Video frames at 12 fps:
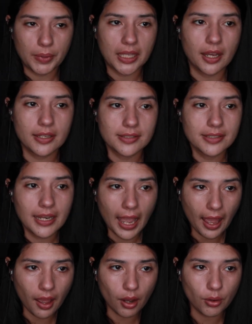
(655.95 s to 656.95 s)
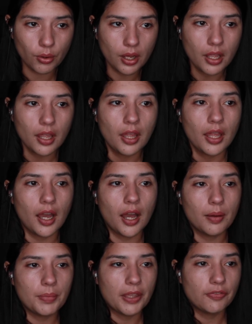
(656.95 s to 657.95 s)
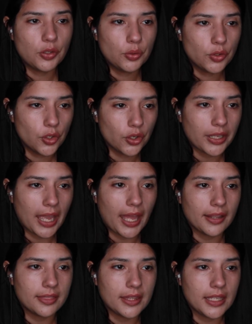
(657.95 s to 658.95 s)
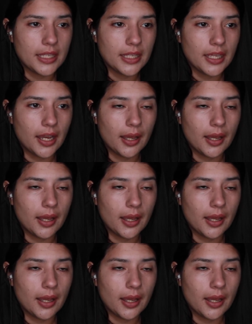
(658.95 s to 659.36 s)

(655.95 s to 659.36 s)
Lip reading: because now, if you look at the